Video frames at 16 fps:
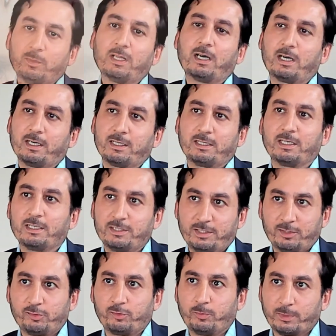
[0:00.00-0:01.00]
high, then
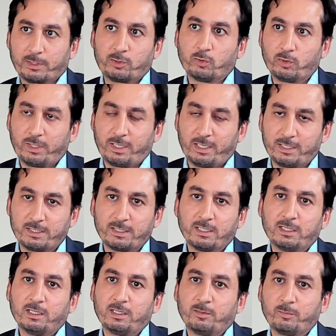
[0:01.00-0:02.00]
yes, we go ahead,
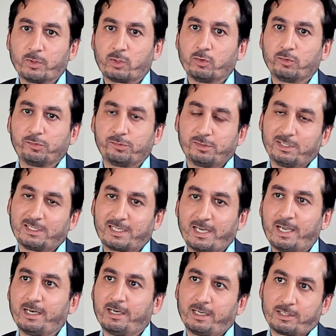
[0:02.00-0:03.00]
because it
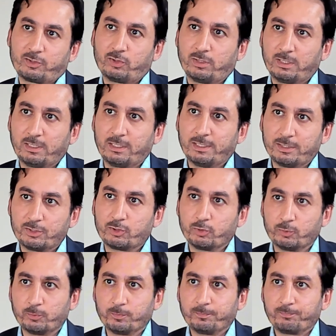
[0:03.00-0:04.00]
can actually lead
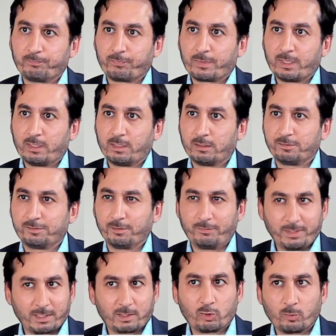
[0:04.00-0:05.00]
to
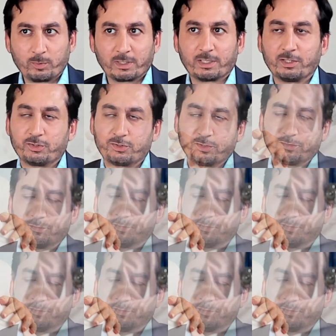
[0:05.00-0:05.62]
severe complications